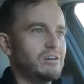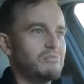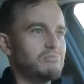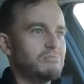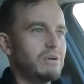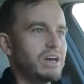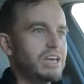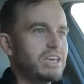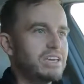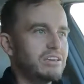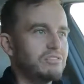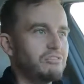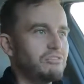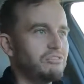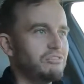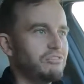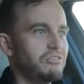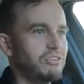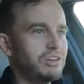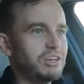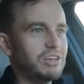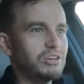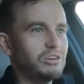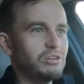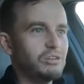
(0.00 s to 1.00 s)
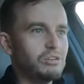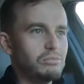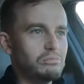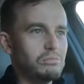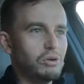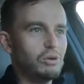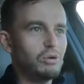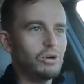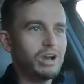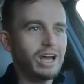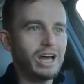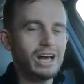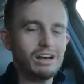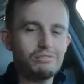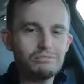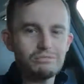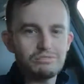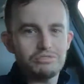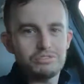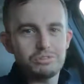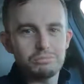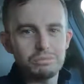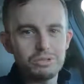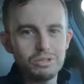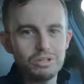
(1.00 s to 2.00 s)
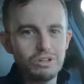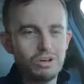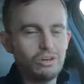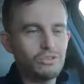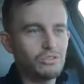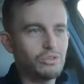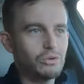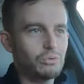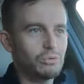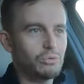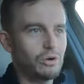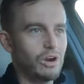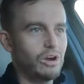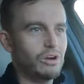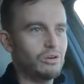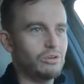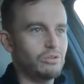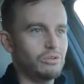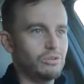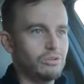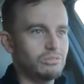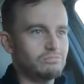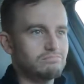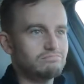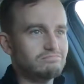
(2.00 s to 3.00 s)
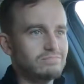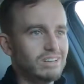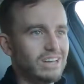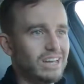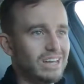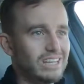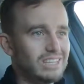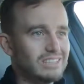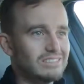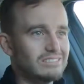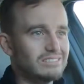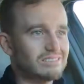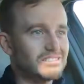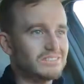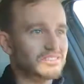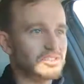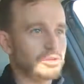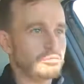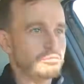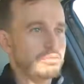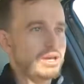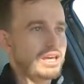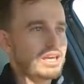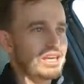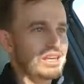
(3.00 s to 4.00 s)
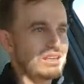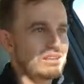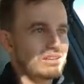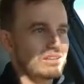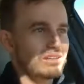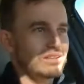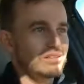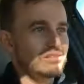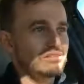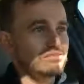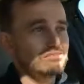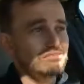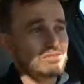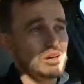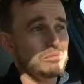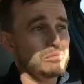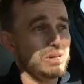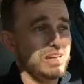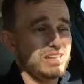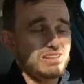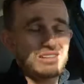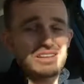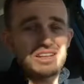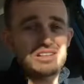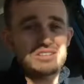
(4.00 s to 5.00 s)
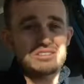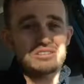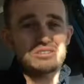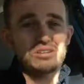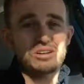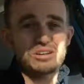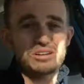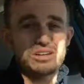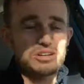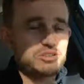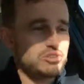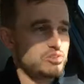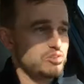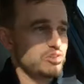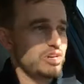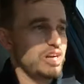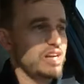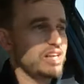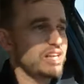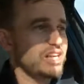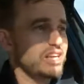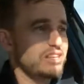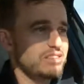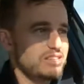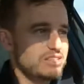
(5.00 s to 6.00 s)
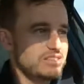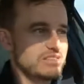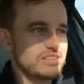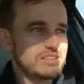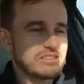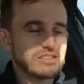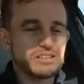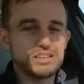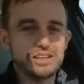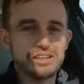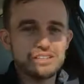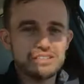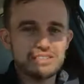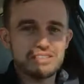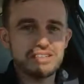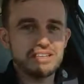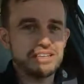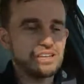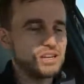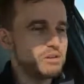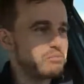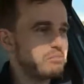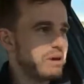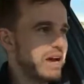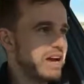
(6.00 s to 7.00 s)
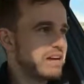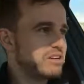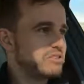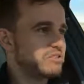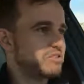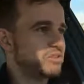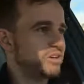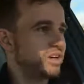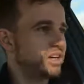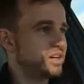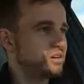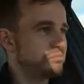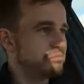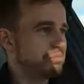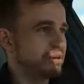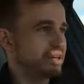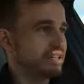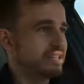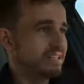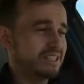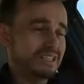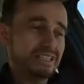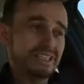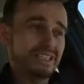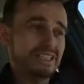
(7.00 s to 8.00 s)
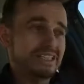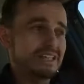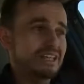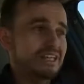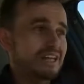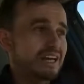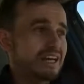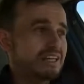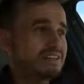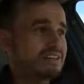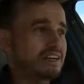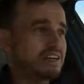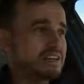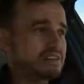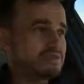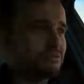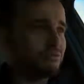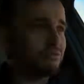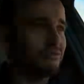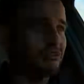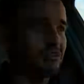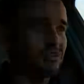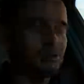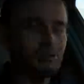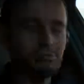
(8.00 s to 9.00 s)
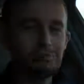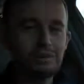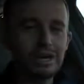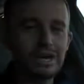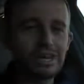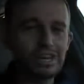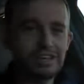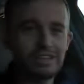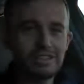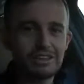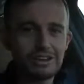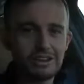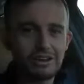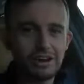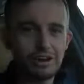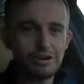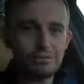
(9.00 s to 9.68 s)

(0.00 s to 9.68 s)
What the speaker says: make it feel more comfortable on the road. And to me, I mean, it's not Australia, this isn't a Sydney backstreet, but it does feel better than I